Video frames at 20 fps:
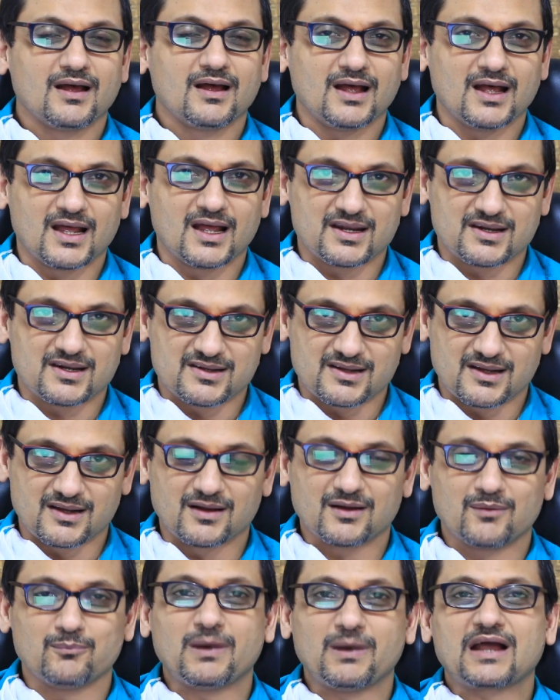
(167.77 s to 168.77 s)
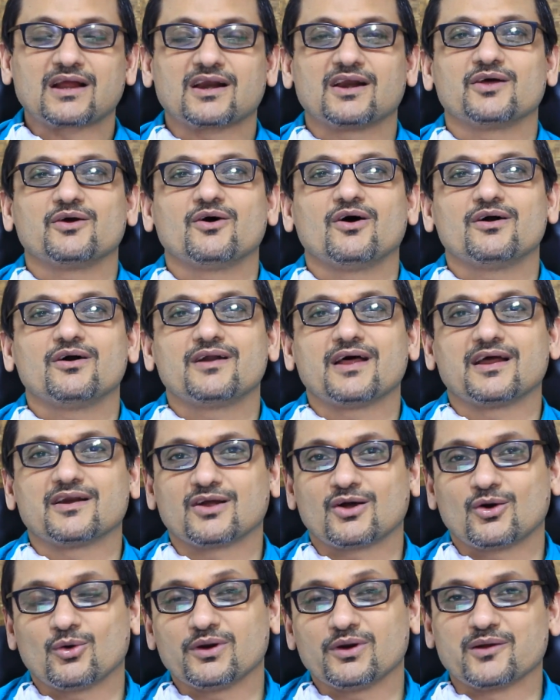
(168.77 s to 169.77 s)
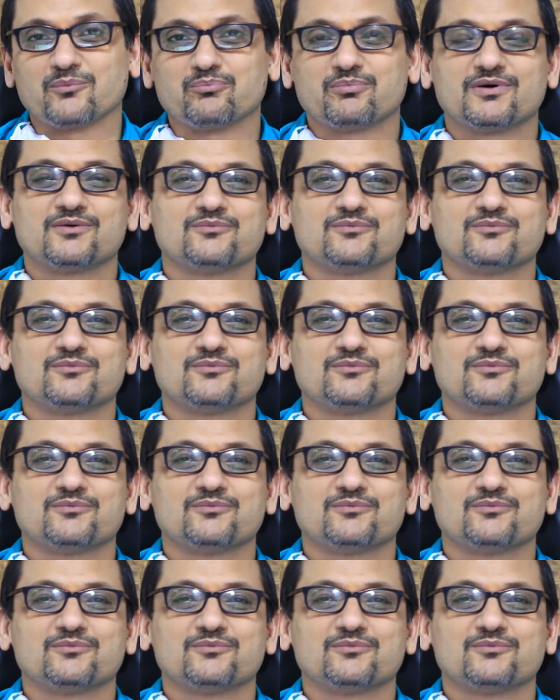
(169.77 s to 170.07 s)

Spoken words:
and MacLeod and Kolib,